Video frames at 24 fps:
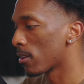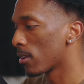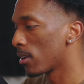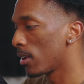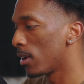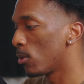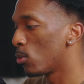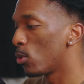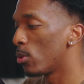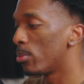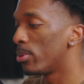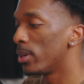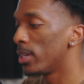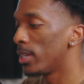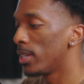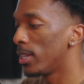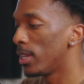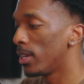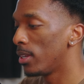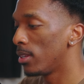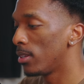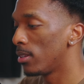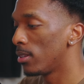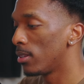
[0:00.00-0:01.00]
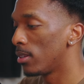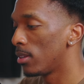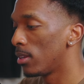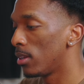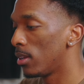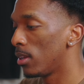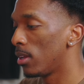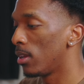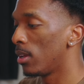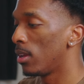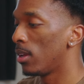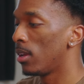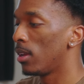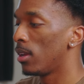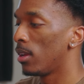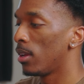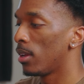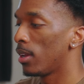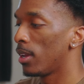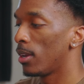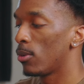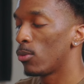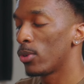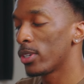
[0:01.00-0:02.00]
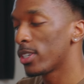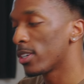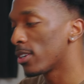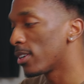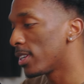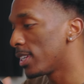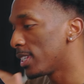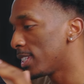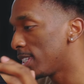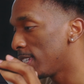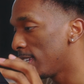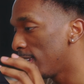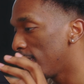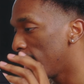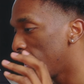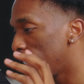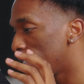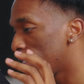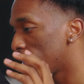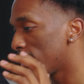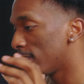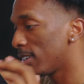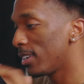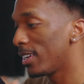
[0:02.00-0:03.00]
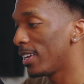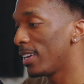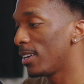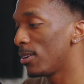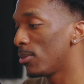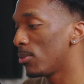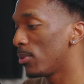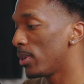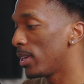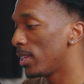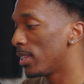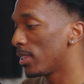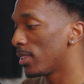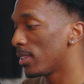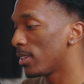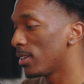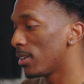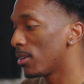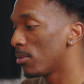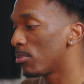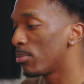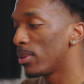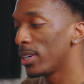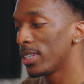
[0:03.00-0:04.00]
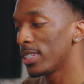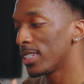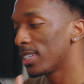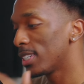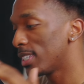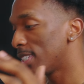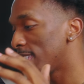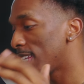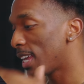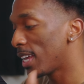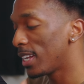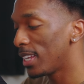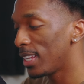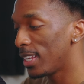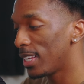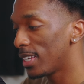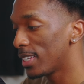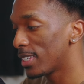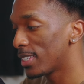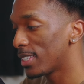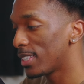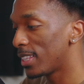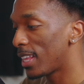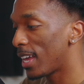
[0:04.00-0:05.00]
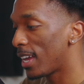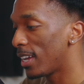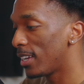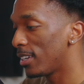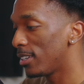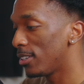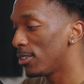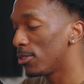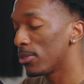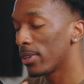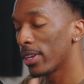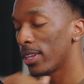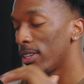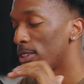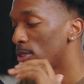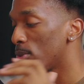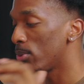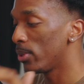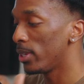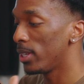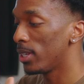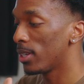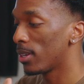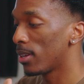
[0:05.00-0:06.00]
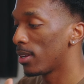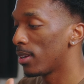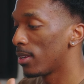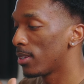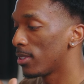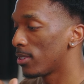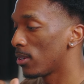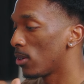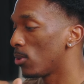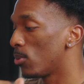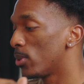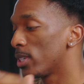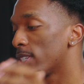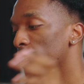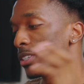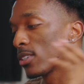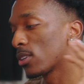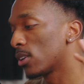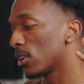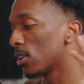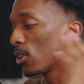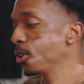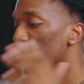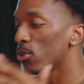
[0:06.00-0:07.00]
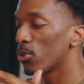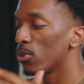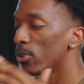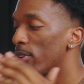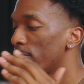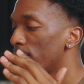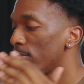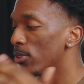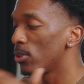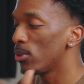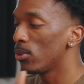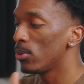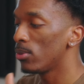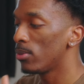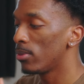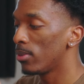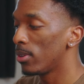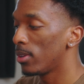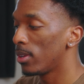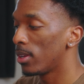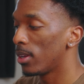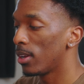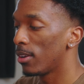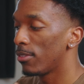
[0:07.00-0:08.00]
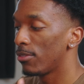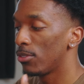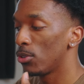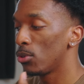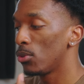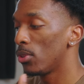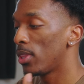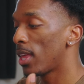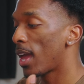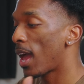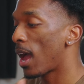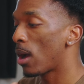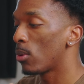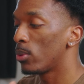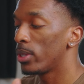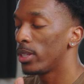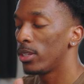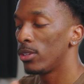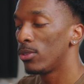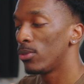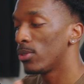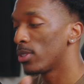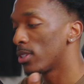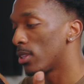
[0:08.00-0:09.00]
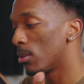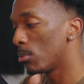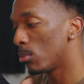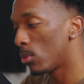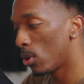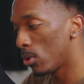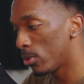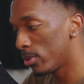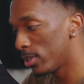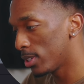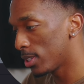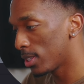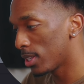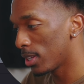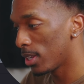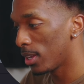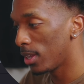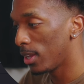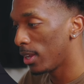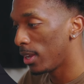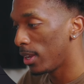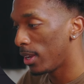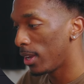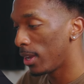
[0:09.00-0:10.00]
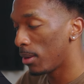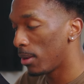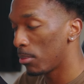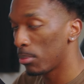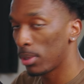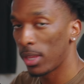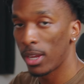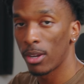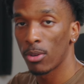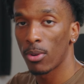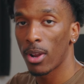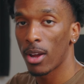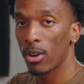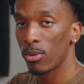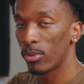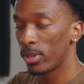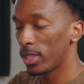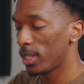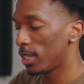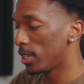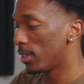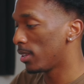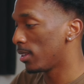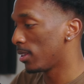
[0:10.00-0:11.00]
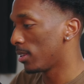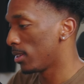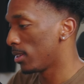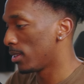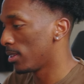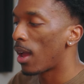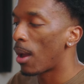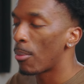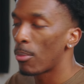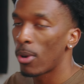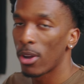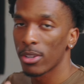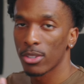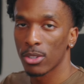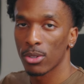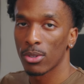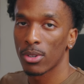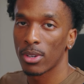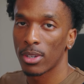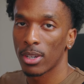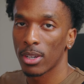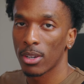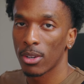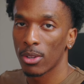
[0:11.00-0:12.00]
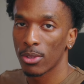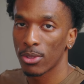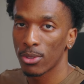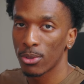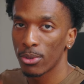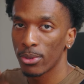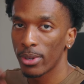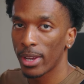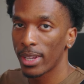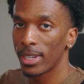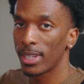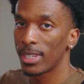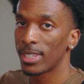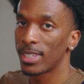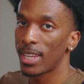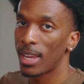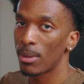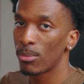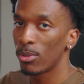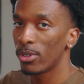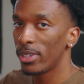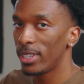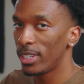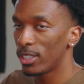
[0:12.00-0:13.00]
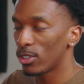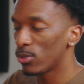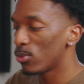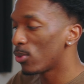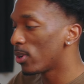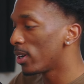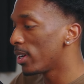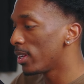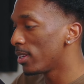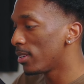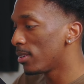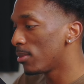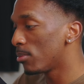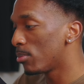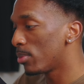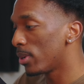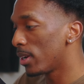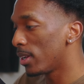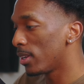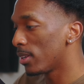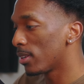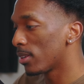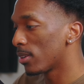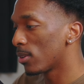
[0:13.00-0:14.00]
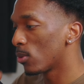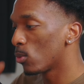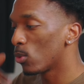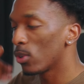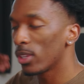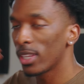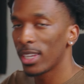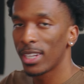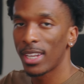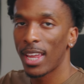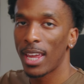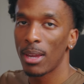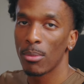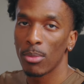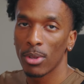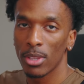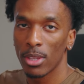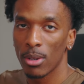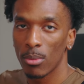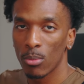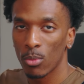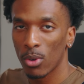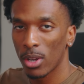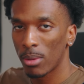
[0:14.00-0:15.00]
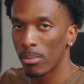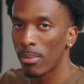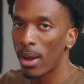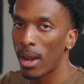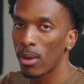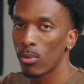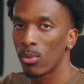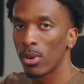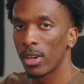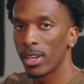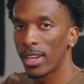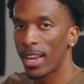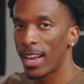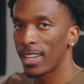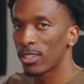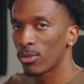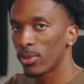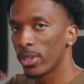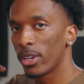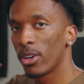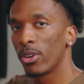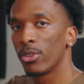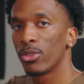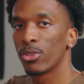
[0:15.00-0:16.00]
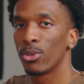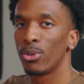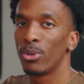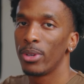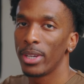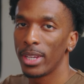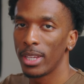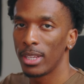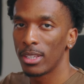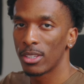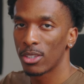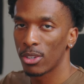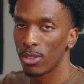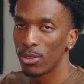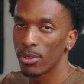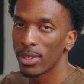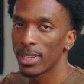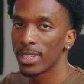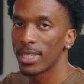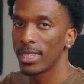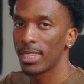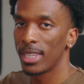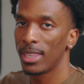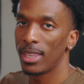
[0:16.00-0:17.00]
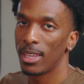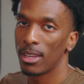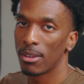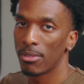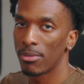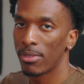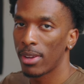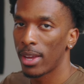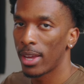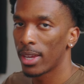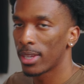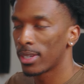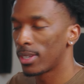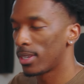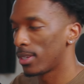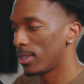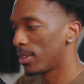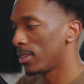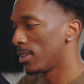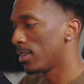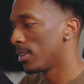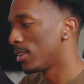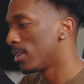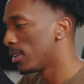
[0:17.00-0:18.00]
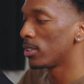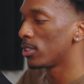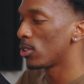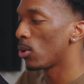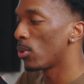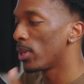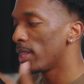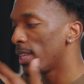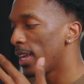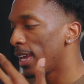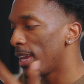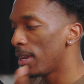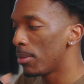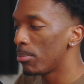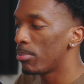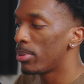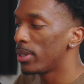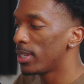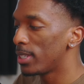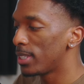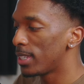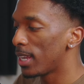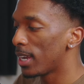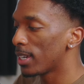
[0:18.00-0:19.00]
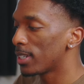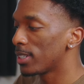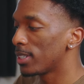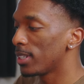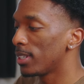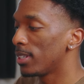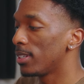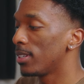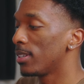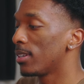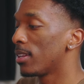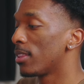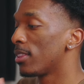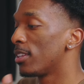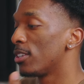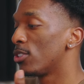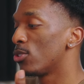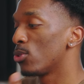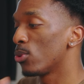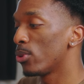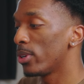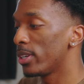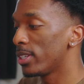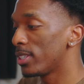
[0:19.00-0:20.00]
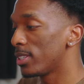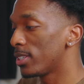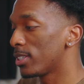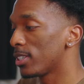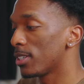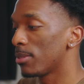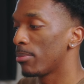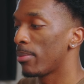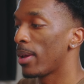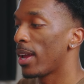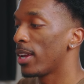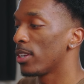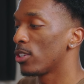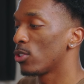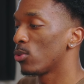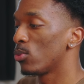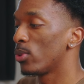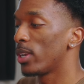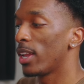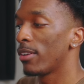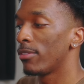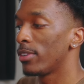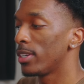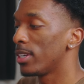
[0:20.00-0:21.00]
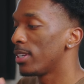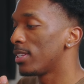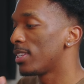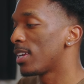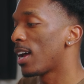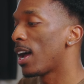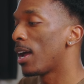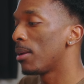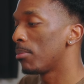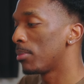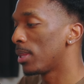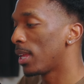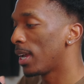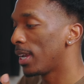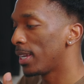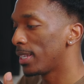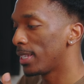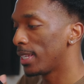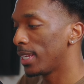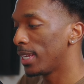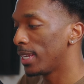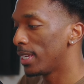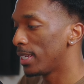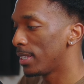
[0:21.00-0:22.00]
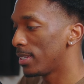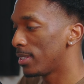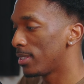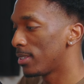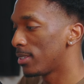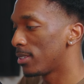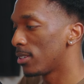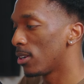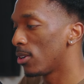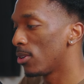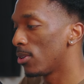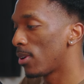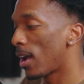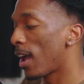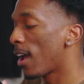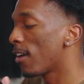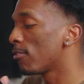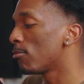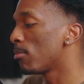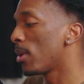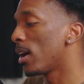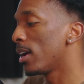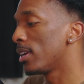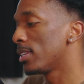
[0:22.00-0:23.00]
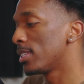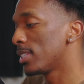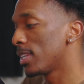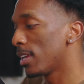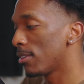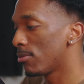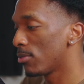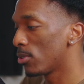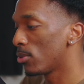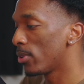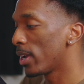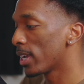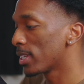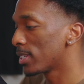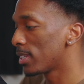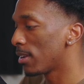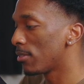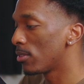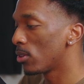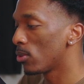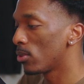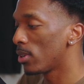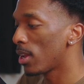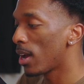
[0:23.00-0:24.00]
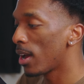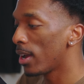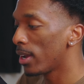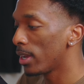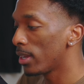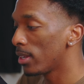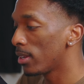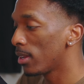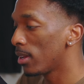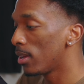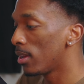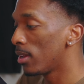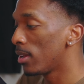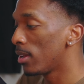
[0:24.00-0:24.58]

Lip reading: and we'll put it in. And what you're gonna see is you're hit with a bunch of settings that you can tweak. So we're just gonna go through a few that I would use the most and play around with it. I'm also gonna go through and disable each one, but we'll enable them one by one as we go through it so you can see the effect. So in the input section, the source should match whatever your timeline is. So I have mine set for Rec 709.